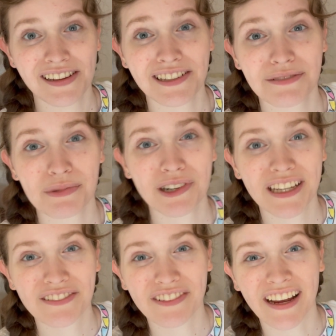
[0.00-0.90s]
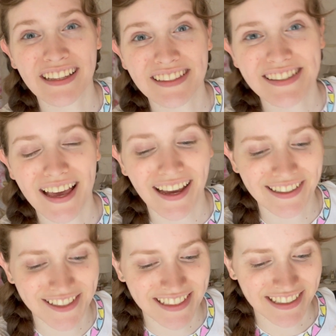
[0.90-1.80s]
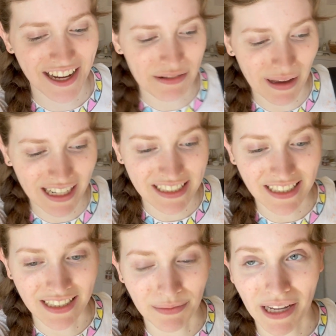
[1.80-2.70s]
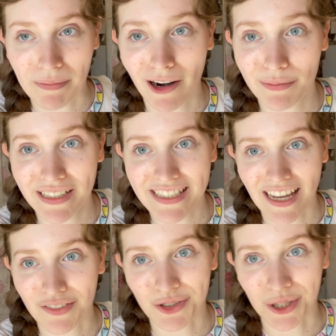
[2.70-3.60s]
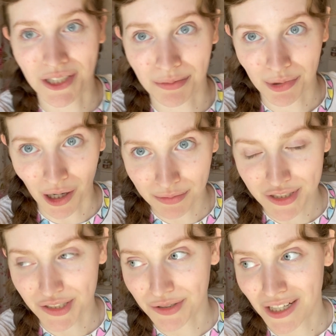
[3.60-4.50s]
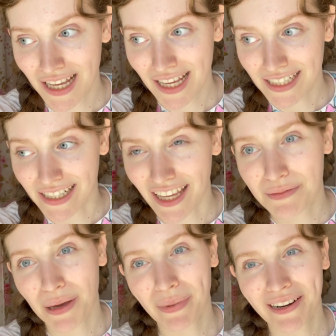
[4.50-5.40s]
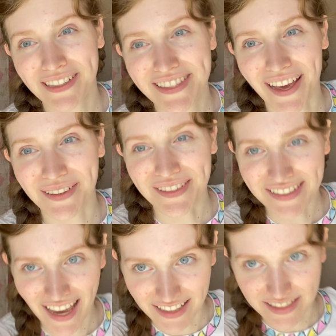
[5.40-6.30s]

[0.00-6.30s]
Good morning, friends. I just got back to my apartment after an impromptu night at my parents' house, hence